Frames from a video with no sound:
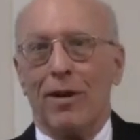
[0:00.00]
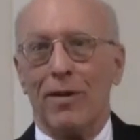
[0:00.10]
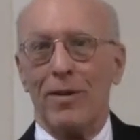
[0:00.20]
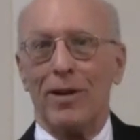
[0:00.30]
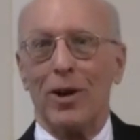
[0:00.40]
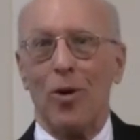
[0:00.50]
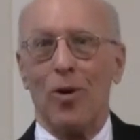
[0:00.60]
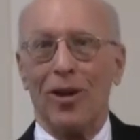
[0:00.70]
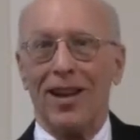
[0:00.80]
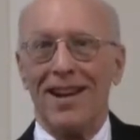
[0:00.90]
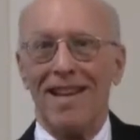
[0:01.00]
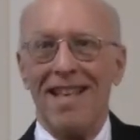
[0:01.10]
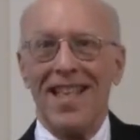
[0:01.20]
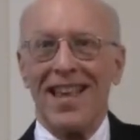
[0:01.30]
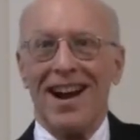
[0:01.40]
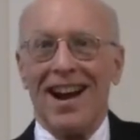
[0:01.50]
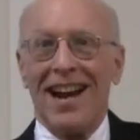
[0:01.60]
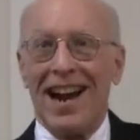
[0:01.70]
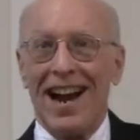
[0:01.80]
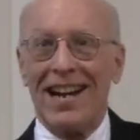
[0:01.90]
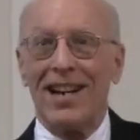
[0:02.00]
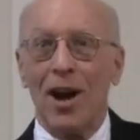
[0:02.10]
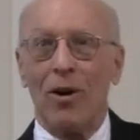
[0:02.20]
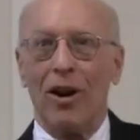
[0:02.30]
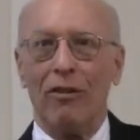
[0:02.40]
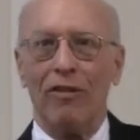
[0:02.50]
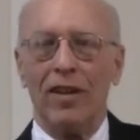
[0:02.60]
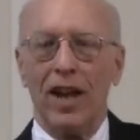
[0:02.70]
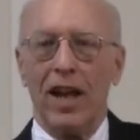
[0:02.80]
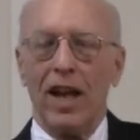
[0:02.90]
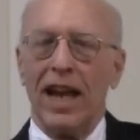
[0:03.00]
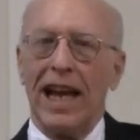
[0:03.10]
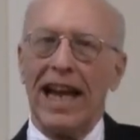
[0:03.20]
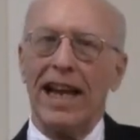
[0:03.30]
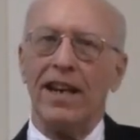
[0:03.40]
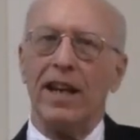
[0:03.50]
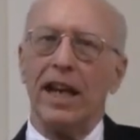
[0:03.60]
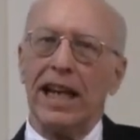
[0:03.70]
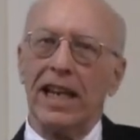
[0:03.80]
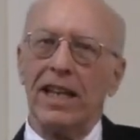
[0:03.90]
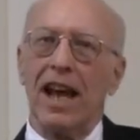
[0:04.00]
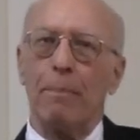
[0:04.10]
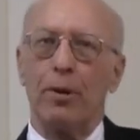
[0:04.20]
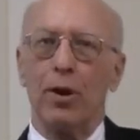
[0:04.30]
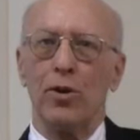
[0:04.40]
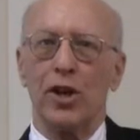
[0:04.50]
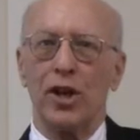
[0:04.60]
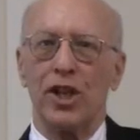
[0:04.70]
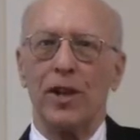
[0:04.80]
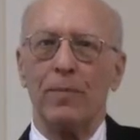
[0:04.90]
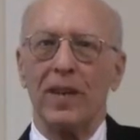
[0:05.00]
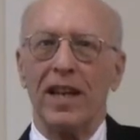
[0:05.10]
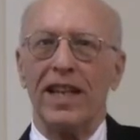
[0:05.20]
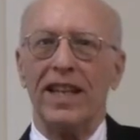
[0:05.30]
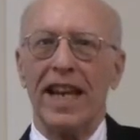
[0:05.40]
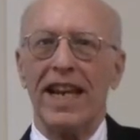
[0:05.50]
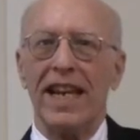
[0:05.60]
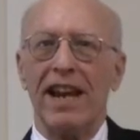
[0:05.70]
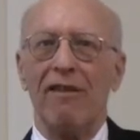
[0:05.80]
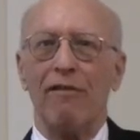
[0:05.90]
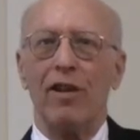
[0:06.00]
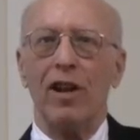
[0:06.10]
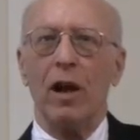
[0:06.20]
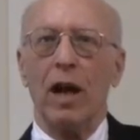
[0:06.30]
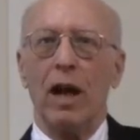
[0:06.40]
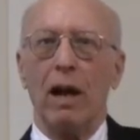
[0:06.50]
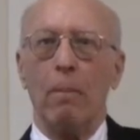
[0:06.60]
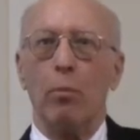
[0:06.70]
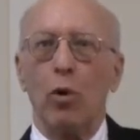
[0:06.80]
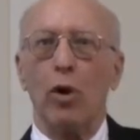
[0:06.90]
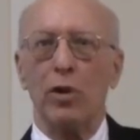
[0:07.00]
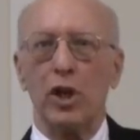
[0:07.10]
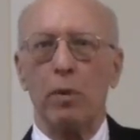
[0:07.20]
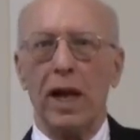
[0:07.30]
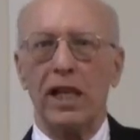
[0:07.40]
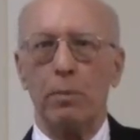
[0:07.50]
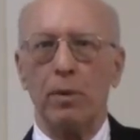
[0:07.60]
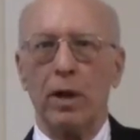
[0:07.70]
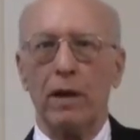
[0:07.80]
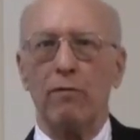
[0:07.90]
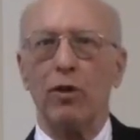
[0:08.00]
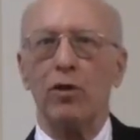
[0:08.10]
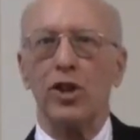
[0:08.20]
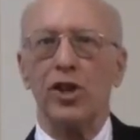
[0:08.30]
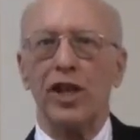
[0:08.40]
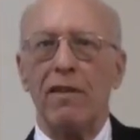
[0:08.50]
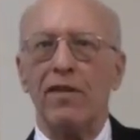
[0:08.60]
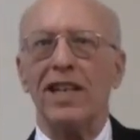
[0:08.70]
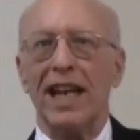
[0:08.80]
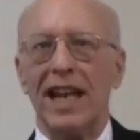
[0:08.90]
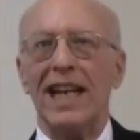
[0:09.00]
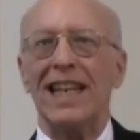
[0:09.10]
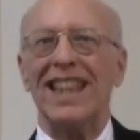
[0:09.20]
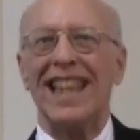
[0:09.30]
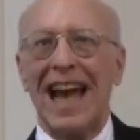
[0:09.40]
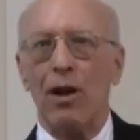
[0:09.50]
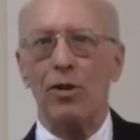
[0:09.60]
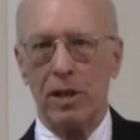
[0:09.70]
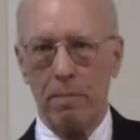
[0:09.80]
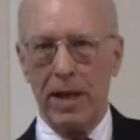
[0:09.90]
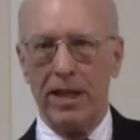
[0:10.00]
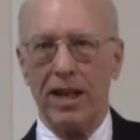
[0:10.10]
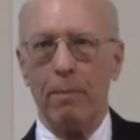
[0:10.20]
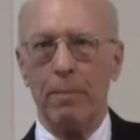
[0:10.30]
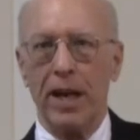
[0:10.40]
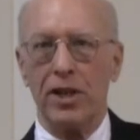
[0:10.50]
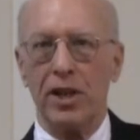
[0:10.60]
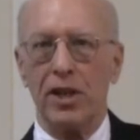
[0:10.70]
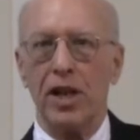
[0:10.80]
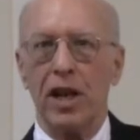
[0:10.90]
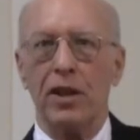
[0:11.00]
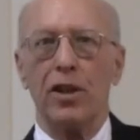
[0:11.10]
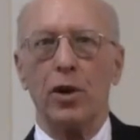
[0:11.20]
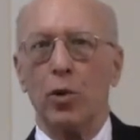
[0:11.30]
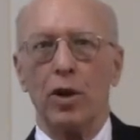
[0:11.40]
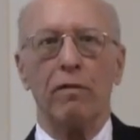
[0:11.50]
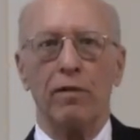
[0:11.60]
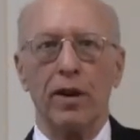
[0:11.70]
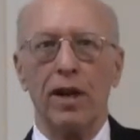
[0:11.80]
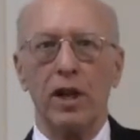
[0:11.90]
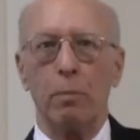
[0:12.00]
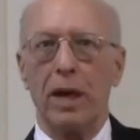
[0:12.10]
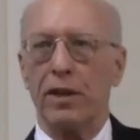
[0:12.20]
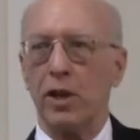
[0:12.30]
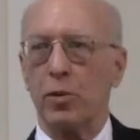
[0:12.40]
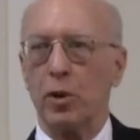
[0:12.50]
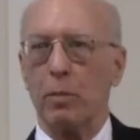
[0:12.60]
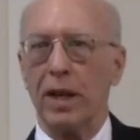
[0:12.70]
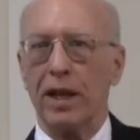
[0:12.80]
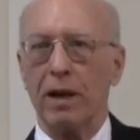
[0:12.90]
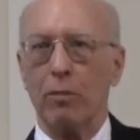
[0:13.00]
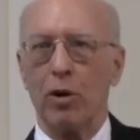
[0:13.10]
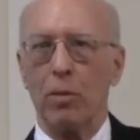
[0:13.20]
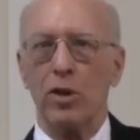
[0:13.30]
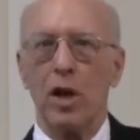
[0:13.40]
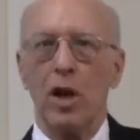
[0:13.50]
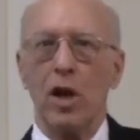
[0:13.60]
whatever to call it, that I, I know of. And in that purchase, they have uh, bought responsibility for seven to 8,000 methadone patients that are on the various Beth Israel methadone programs.